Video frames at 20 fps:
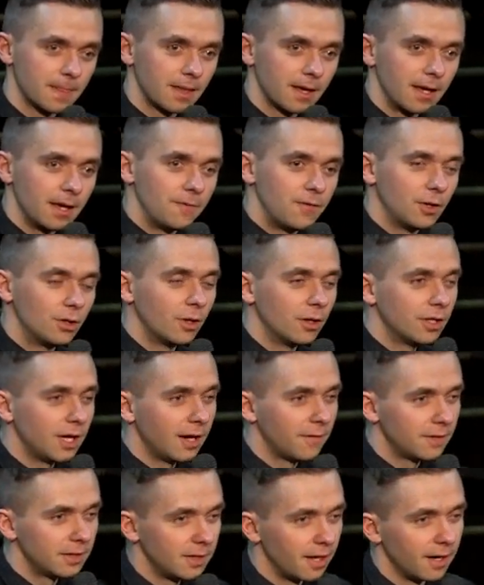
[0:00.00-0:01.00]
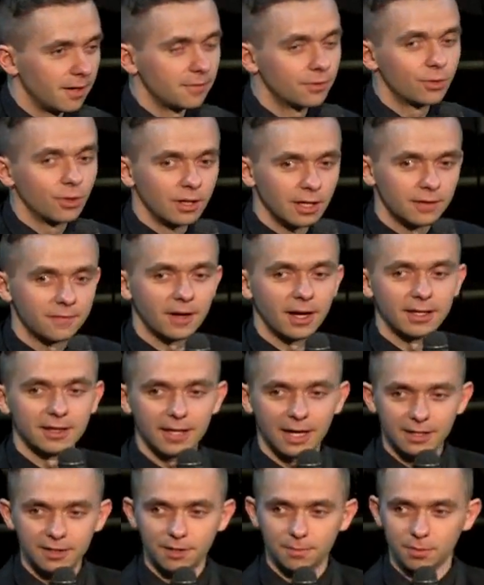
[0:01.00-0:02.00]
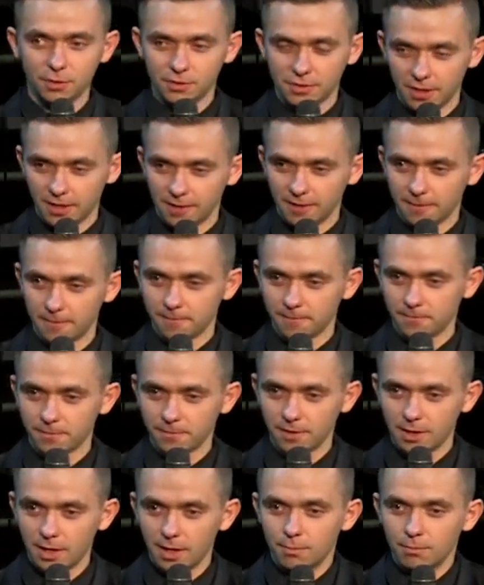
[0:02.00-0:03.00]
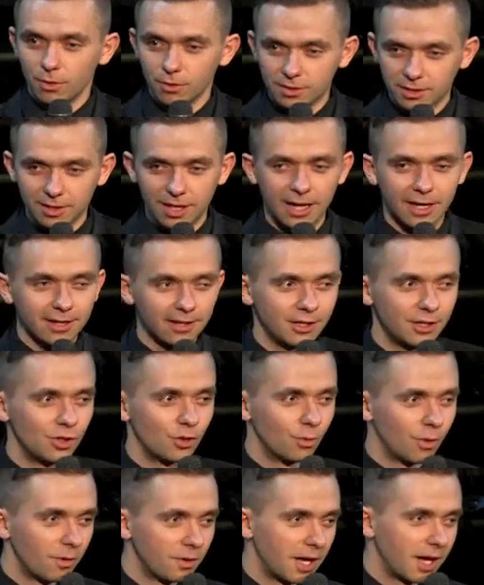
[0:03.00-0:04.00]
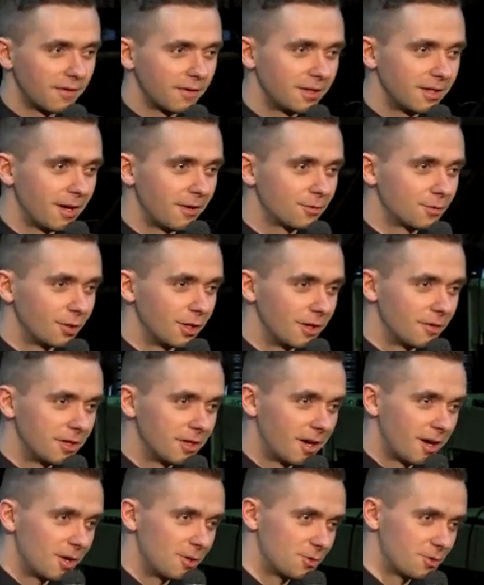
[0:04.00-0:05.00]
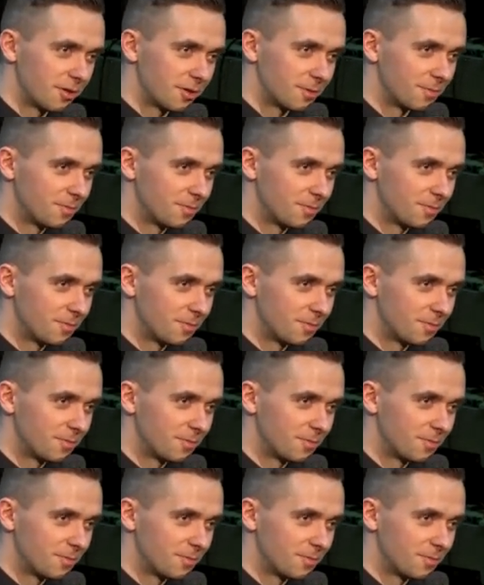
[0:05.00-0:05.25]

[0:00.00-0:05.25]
if you don't have enough to live on 90%, most likely you won't have enough to live on 100.